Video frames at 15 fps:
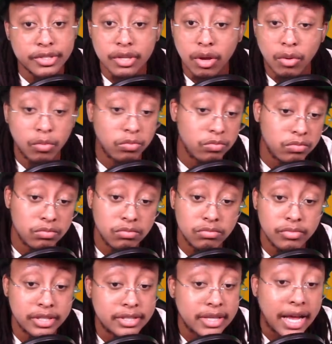So
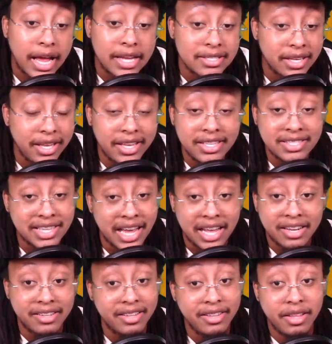the sky is
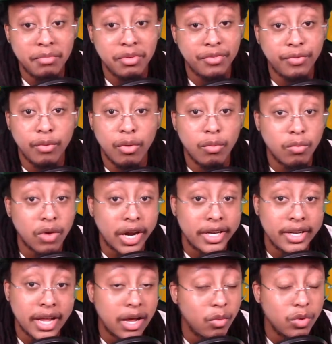kind of the limit for him
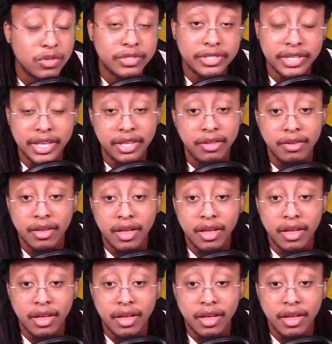right now. We'll see.